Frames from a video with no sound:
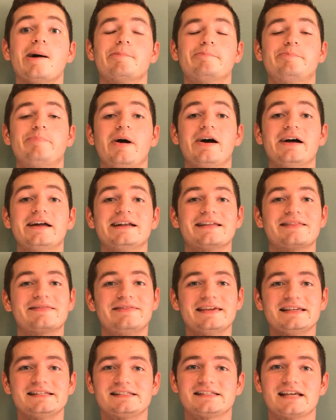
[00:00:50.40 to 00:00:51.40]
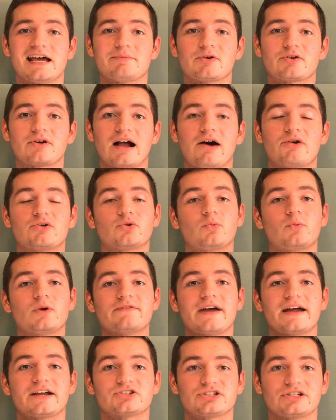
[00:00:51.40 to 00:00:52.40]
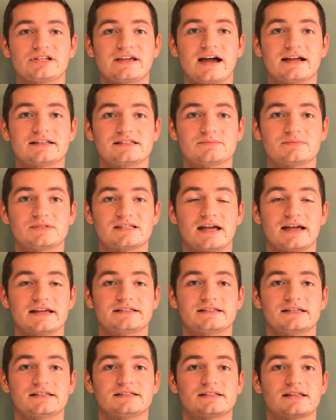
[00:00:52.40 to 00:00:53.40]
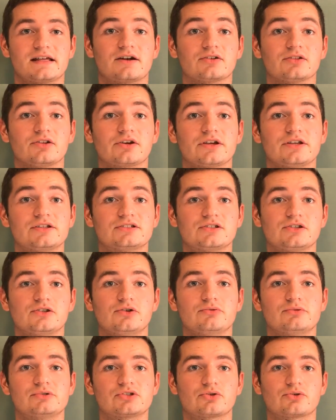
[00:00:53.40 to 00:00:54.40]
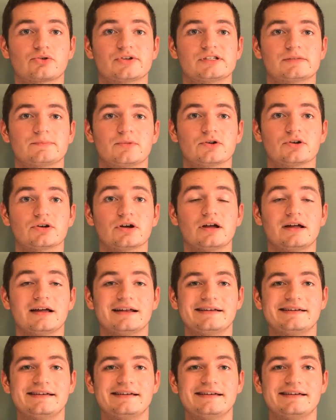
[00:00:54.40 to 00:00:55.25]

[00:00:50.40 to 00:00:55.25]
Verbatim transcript: But this time around, we've actually got some scientists that are looking to use CRISPR